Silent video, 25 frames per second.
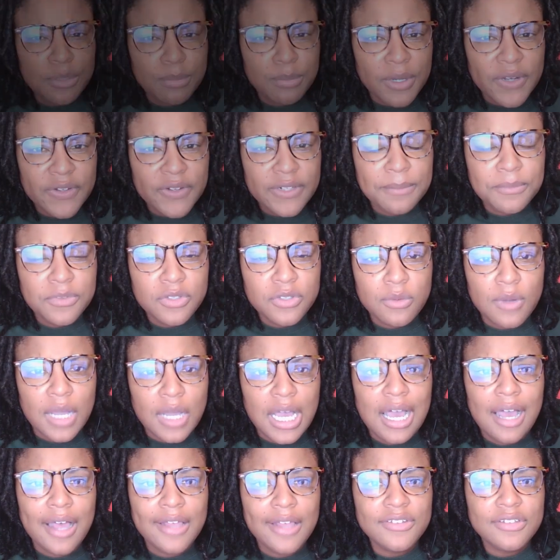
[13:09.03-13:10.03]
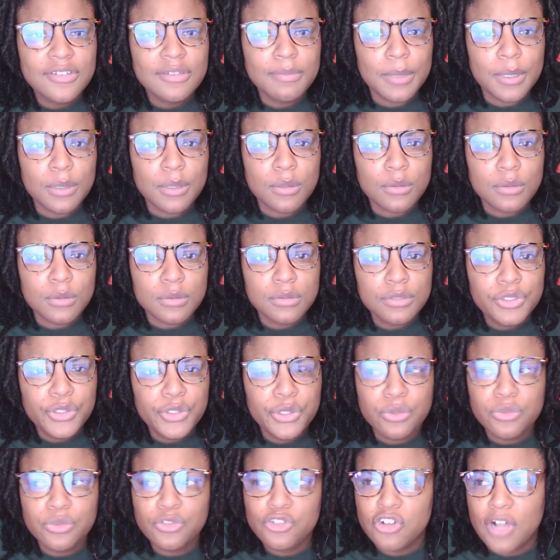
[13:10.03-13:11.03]
bring them to a hospital. You
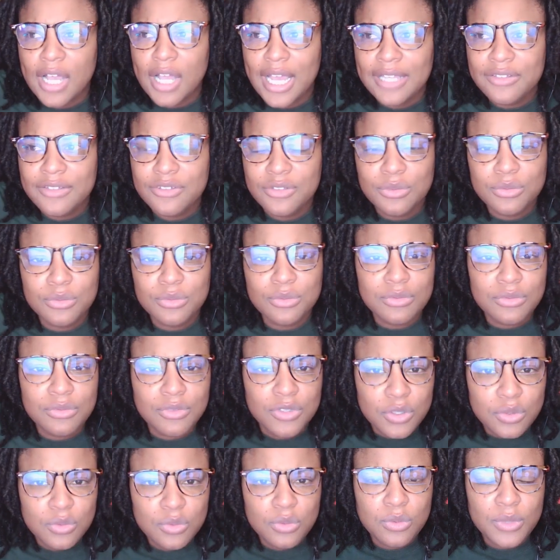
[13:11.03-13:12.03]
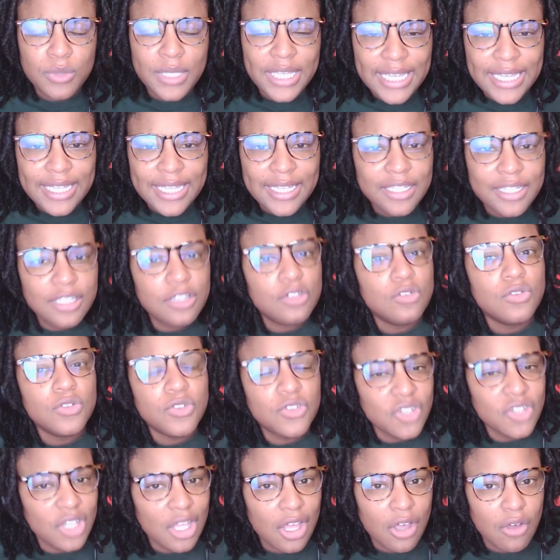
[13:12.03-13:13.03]
don't try to do it
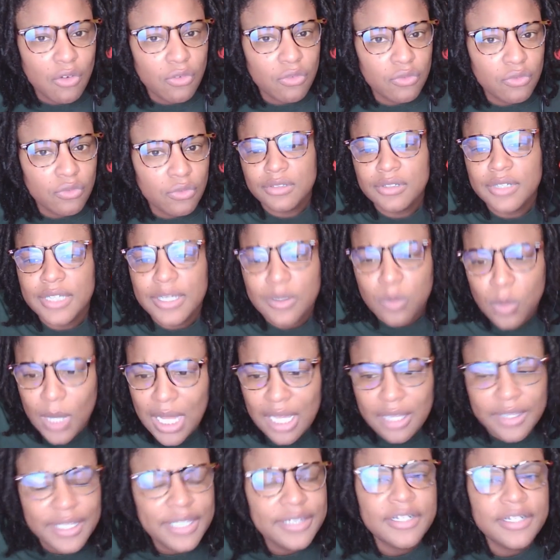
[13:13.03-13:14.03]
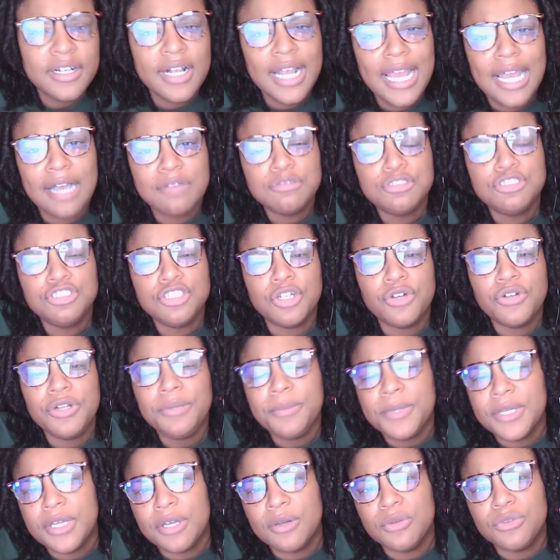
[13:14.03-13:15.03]
yourself. And while in their house, Jodi
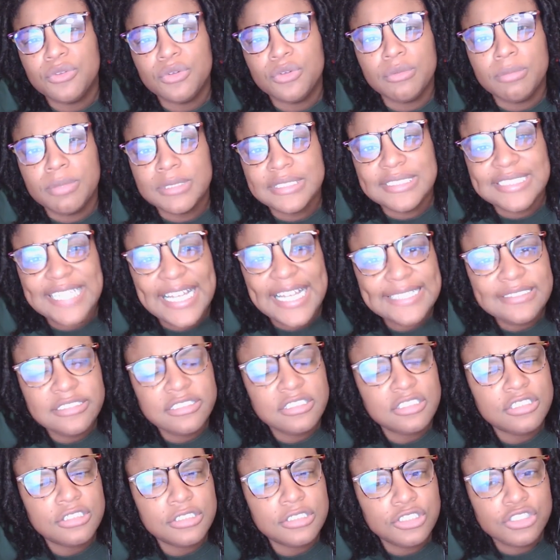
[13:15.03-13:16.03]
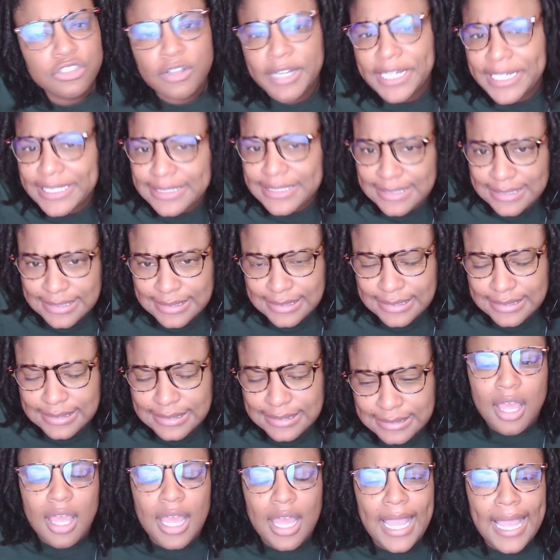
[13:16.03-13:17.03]
would go through possessed
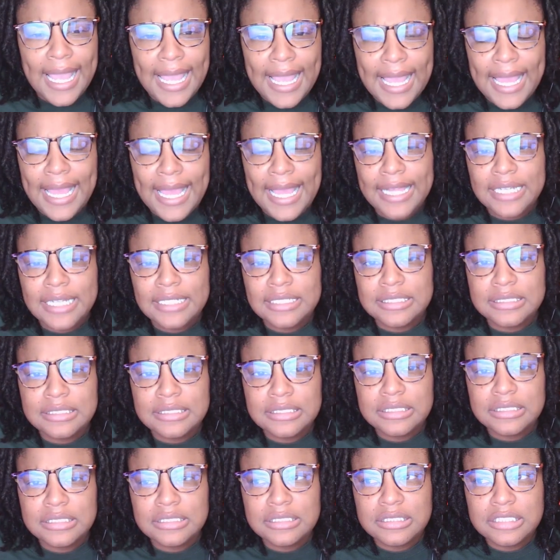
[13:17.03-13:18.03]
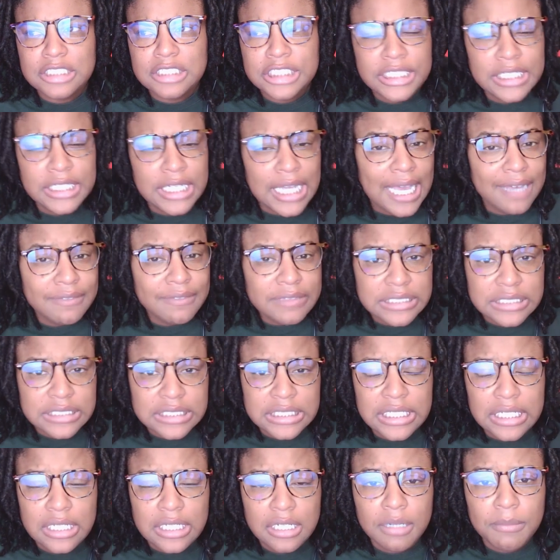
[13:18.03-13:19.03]
trances. And she
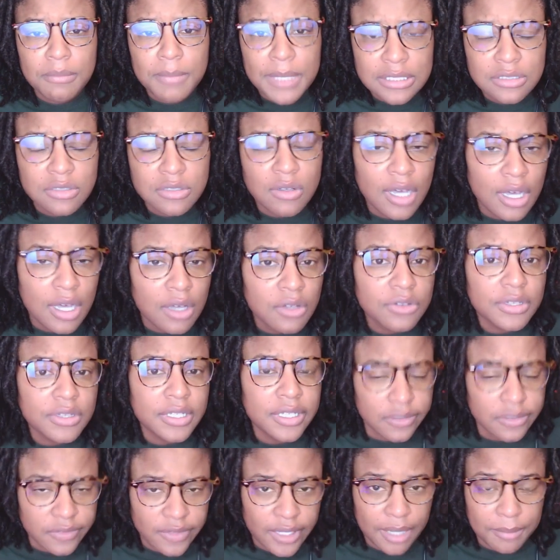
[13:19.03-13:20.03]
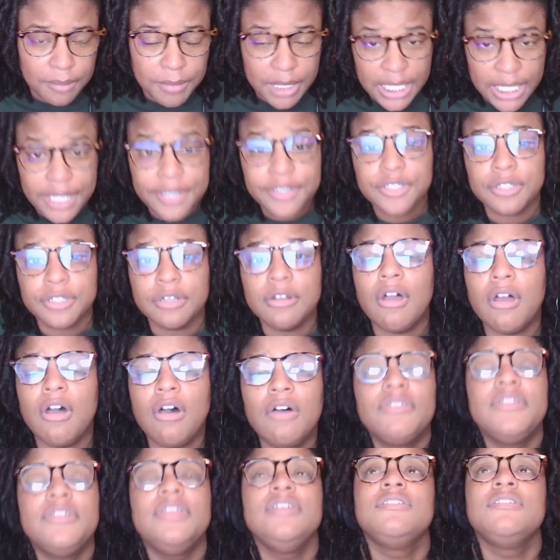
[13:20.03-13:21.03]
obviously needed a mental health examination.
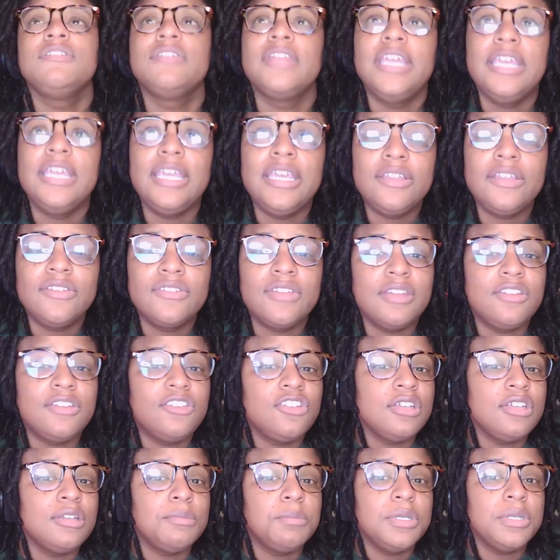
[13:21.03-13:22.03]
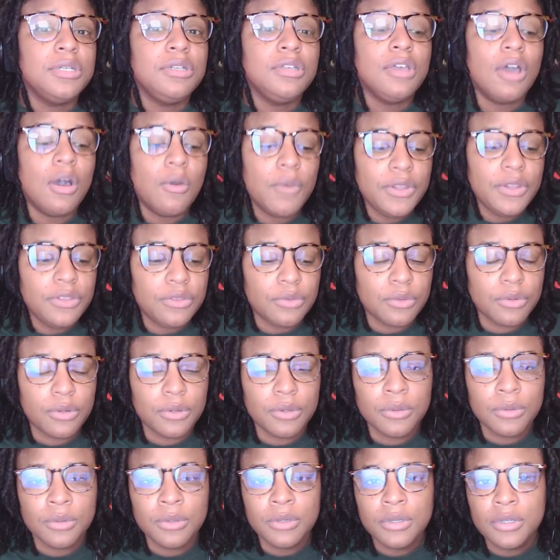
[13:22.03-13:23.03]
All these things that she had been going
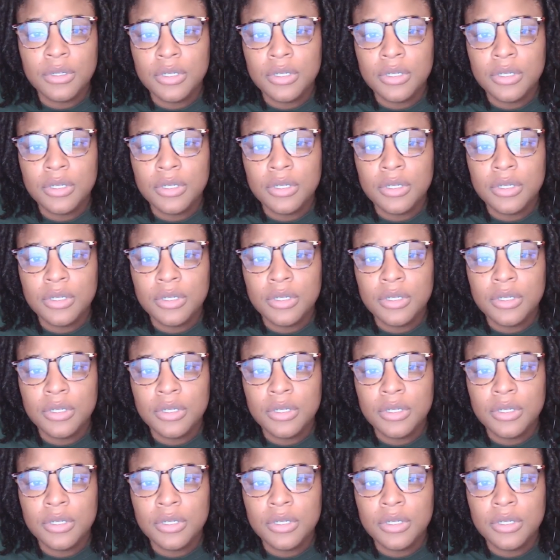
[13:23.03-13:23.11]
through,